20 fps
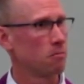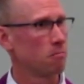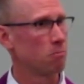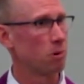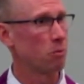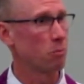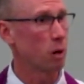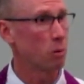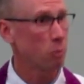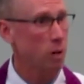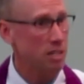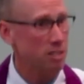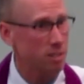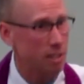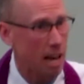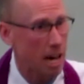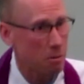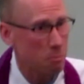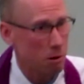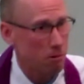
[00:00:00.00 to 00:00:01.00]
But when we
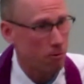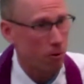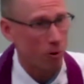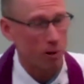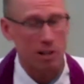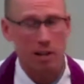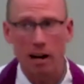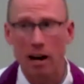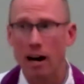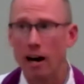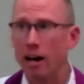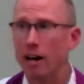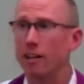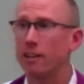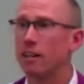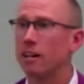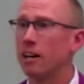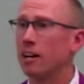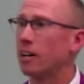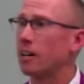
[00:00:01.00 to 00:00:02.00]
stand before
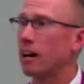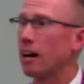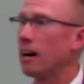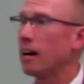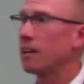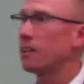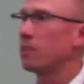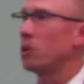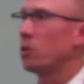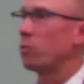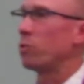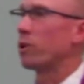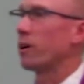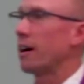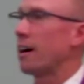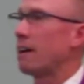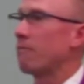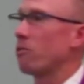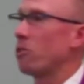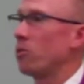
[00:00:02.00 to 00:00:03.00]
God, God will
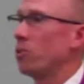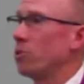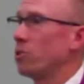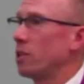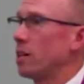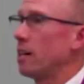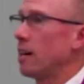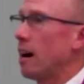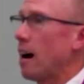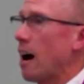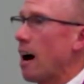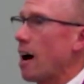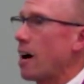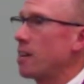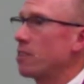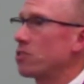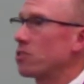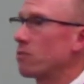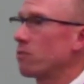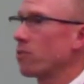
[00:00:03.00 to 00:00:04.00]
have only
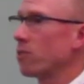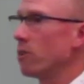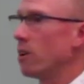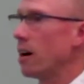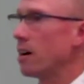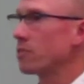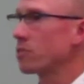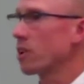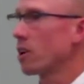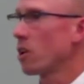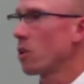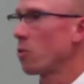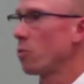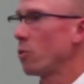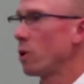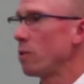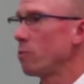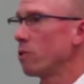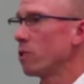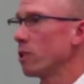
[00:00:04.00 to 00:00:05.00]
eyes for us.
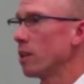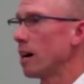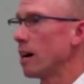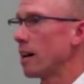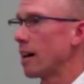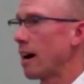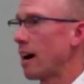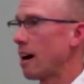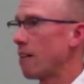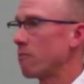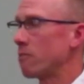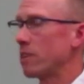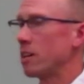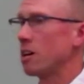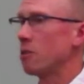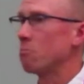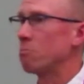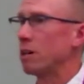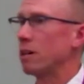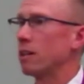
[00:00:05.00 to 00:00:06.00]
We will not have the
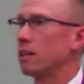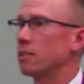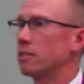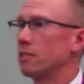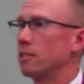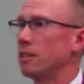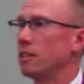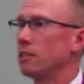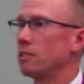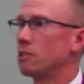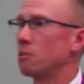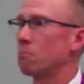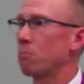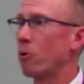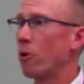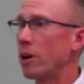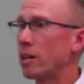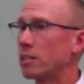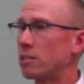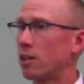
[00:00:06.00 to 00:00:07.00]
ability to
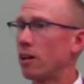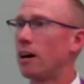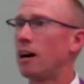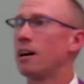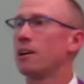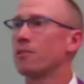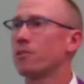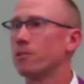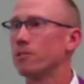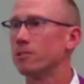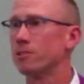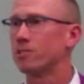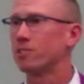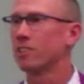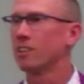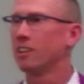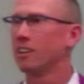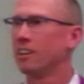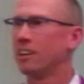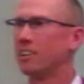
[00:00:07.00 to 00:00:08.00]
point to others
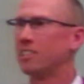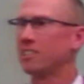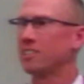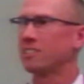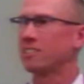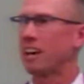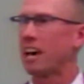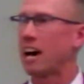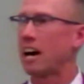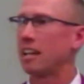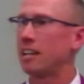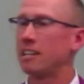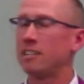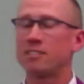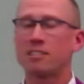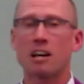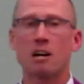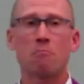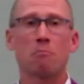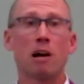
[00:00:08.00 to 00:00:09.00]
and to say, at
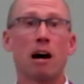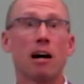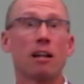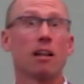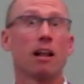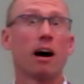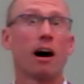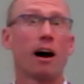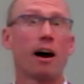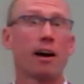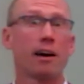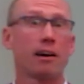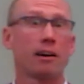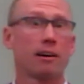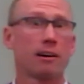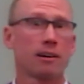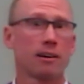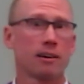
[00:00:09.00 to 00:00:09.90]
least I'm not like.